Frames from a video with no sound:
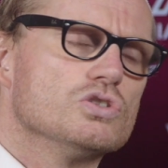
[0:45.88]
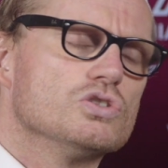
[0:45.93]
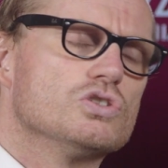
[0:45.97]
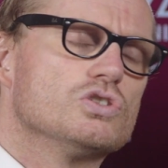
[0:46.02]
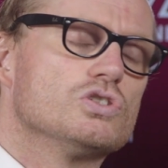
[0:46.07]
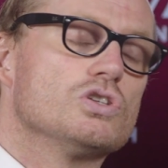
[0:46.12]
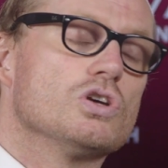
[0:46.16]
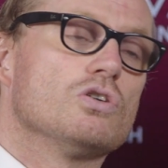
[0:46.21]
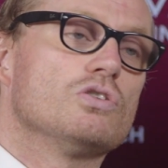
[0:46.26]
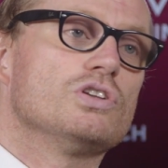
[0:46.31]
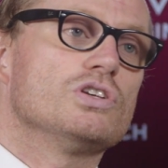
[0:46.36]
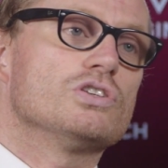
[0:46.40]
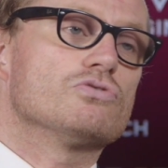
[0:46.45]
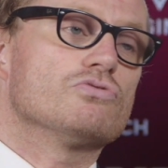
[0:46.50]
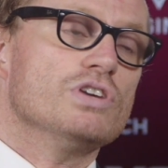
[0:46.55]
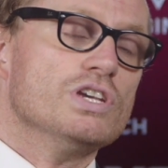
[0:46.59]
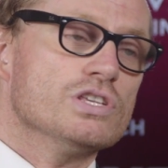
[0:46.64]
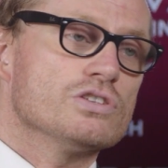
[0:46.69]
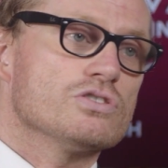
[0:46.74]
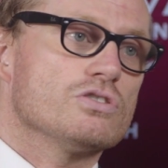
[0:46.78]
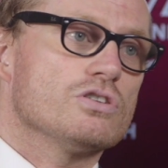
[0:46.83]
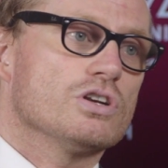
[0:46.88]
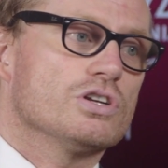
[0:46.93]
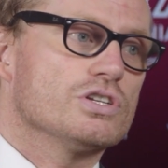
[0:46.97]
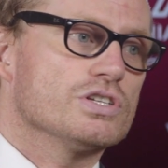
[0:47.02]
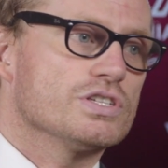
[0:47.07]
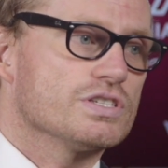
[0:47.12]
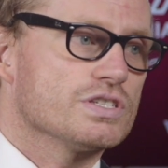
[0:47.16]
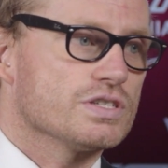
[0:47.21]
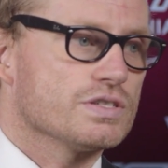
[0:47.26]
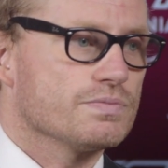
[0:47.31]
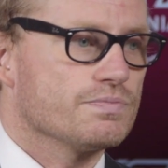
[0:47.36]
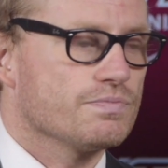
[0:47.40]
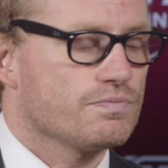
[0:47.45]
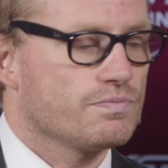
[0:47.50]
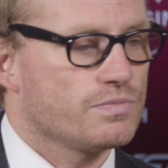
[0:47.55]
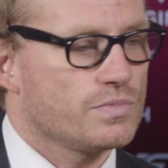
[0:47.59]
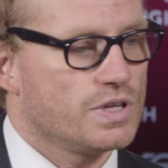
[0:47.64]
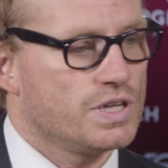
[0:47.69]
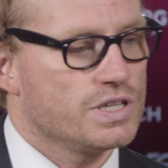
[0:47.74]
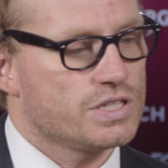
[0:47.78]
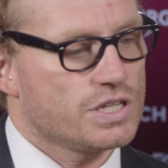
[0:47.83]
So this research is,
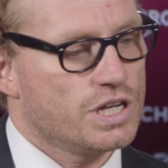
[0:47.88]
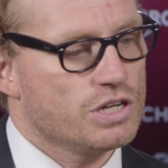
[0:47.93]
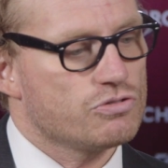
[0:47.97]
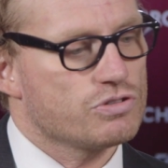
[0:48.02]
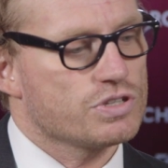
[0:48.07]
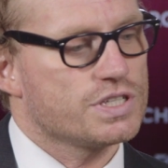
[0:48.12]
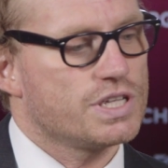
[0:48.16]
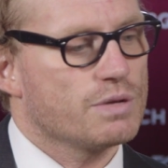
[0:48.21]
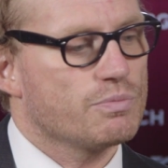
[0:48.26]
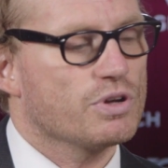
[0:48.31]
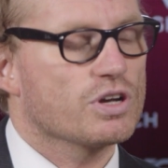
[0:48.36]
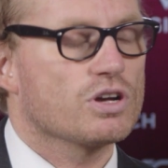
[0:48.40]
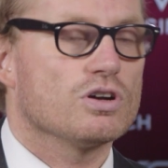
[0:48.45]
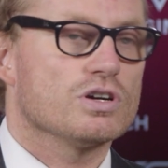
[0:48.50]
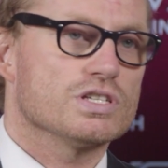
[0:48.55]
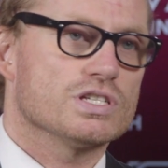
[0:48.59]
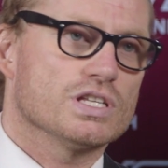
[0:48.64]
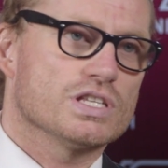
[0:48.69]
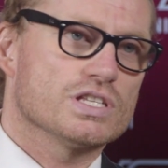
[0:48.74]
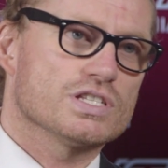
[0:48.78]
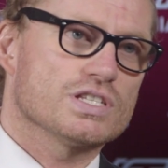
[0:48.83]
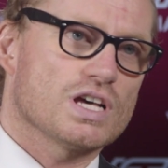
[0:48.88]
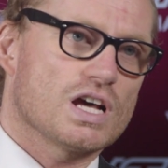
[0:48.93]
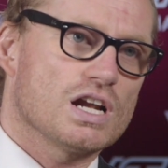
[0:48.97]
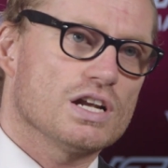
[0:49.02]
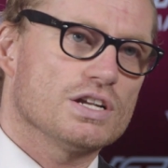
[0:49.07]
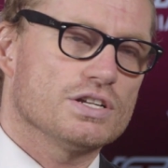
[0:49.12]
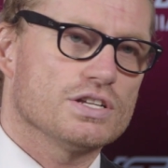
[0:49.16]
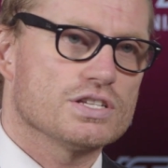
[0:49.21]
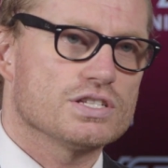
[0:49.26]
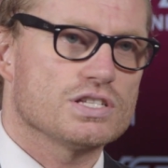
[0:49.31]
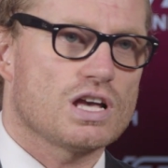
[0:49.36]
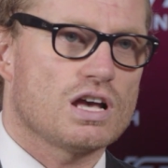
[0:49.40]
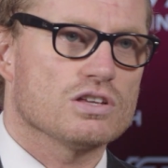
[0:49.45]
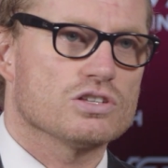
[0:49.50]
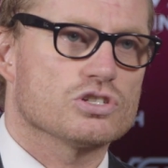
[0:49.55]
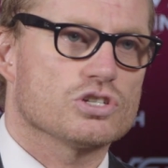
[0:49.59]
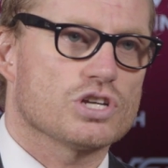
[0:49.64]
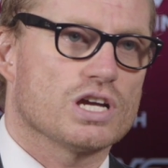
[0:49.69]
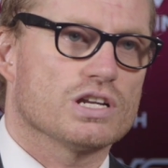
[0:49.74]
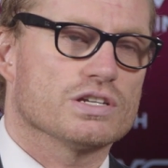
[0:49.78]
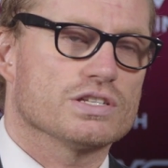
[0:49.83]
is interesting because it started in the
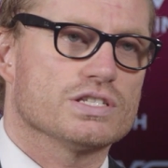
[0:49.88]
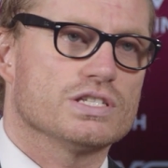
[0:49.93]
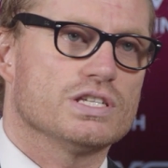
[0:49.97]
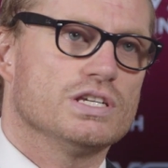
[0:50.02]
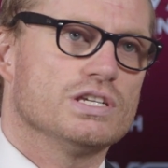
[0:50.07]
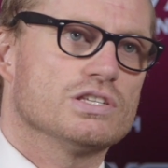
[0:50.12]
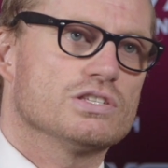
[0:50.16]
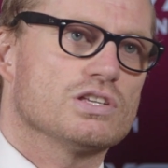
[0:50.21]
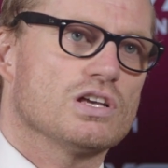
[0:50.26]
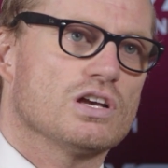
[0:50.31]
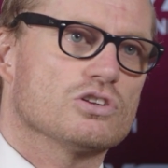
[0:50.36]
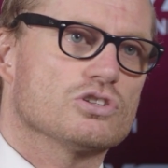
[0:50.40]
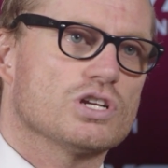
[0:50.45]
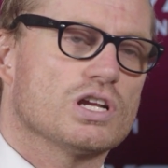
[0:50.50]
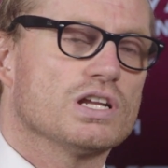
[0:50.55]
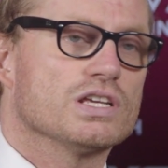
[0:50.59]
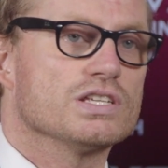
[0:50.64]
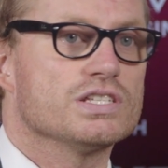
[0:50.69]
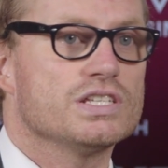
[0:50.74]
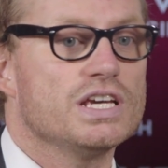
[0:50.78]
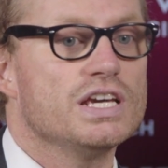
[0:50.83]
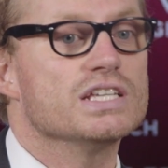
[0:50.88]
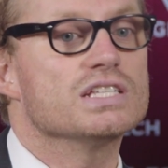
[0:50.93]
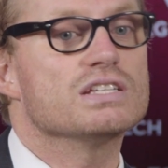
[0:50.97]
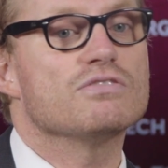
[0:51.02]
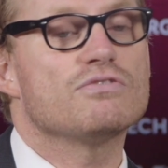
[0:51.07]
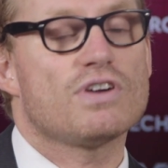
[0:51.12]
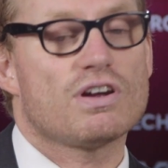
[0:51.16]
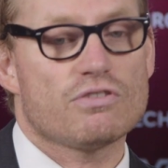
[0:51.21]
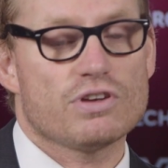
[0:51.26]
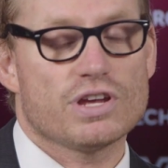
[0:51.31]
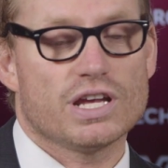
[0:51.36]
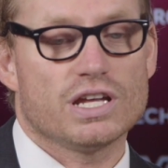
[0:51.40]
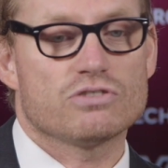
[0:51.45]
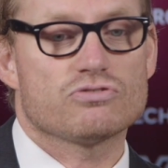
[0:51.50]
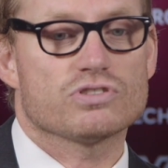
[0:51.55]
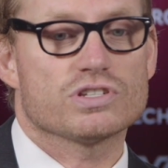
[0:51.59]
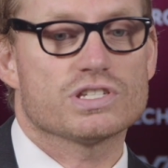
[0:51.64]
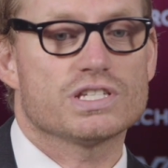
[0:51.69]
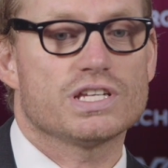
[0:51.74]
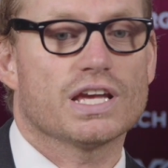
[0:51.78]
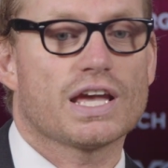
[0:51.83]
South China Sea. South China Sea is a very
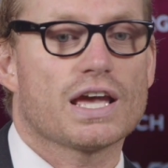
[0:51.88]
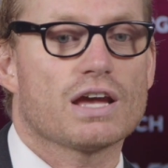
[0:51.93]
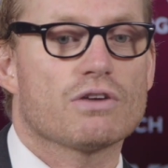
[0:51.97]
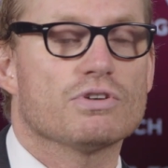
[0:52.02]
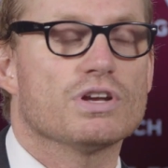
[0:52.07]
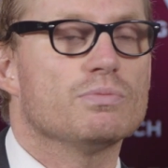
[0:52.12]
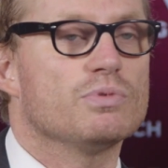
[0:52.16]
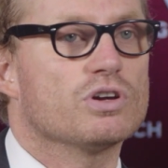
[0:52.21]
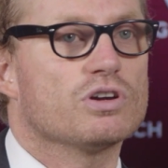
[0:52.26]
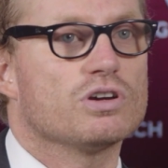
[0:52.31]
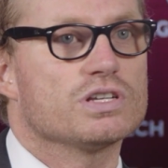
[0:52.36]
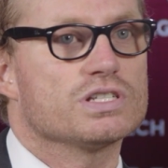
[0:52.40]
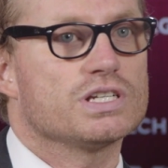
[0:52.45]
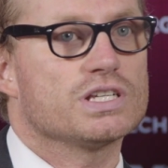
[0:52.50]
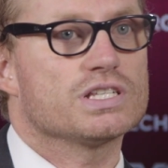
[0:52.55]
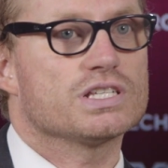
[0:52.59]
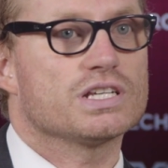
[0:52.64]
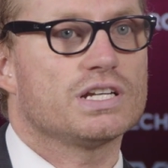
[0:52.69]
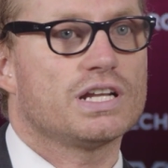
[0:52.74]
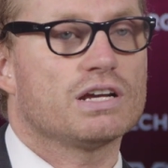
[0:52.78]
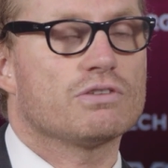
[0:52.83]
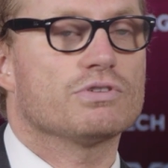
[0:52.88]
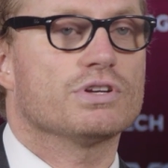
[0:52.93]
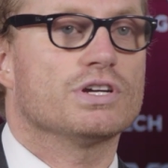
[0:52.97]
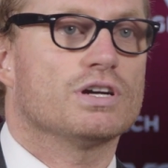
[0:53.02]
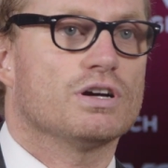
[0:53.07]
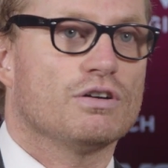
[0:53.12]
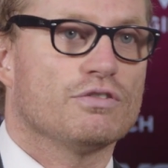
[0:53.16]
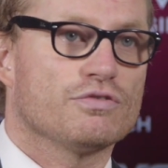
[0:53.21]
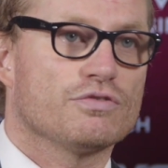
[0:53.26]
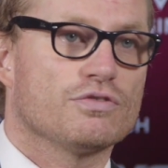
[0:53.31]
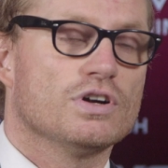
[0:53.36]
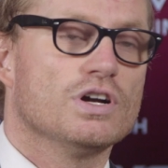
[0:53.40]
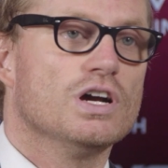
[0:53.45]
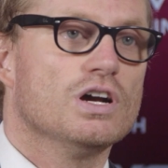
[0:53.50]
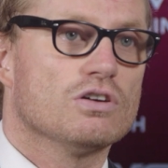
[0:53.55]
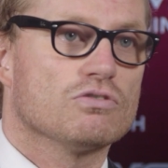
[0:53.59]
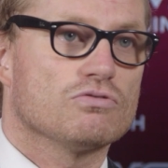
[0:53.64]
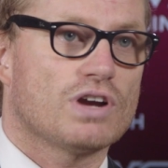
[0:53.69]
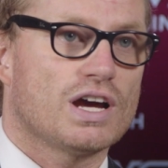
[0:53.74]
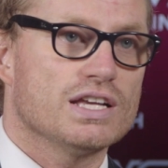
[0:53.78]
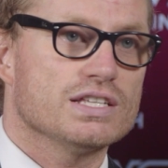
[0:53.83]
interesting area because it's an area of
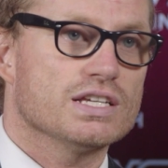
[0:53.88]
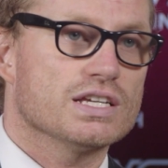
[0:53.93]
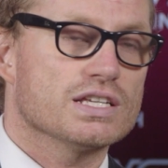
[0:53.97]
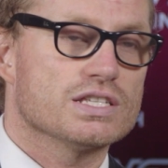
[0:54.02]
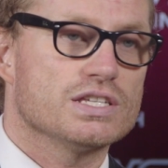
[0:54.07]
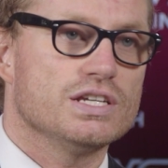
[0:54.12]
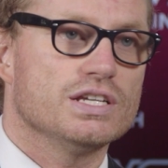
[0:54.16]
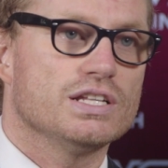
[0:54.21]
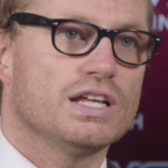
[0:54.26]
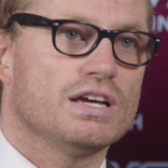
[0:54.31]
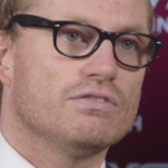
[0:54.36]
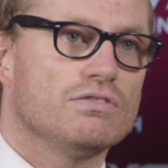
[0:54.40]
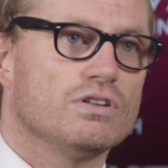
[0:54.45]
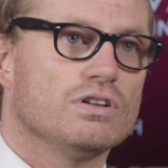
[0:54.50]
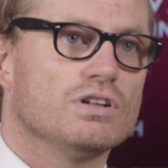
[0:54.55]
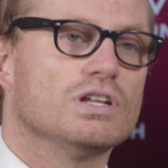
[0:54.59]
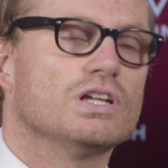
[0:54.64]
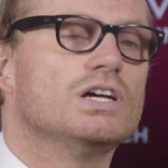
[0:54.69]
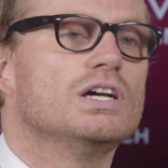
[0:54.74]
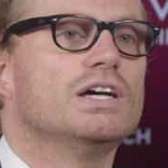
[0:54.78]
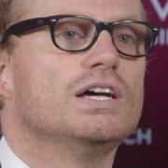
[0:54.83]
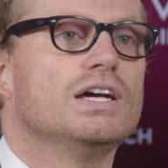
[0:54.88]
rising sea level